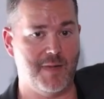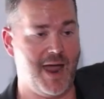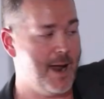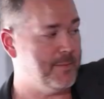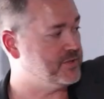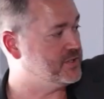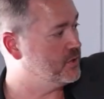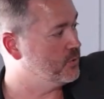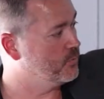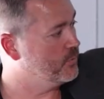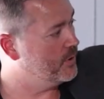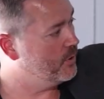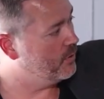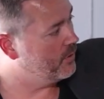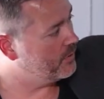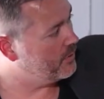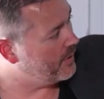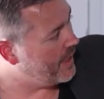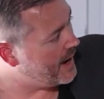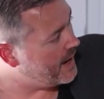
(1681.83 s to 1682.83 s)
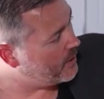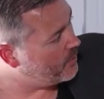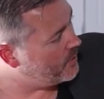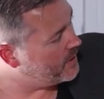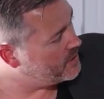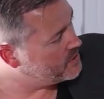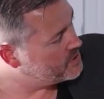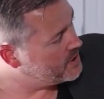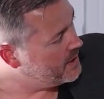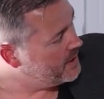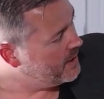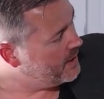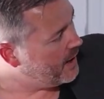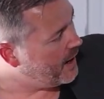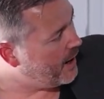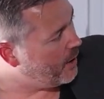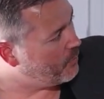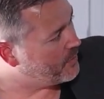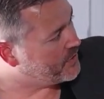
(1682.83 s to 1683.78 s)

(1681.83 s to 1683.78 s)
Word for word: maps to real language uh,